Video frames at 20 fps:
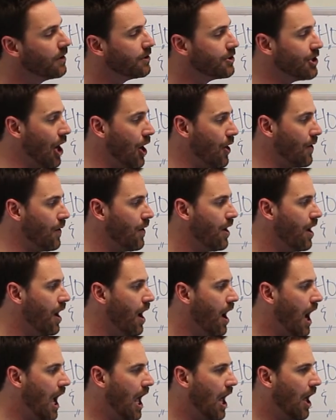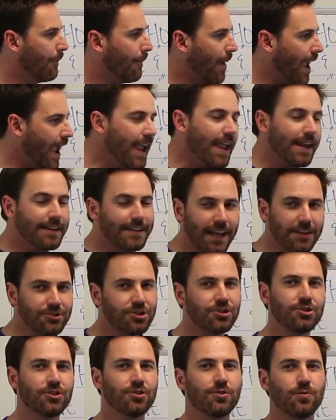So pay
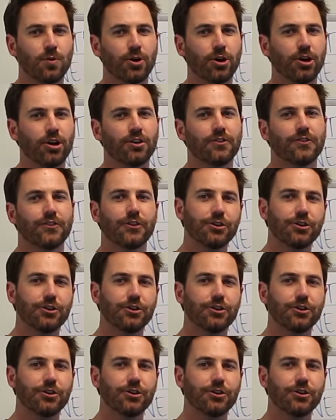attention to the words.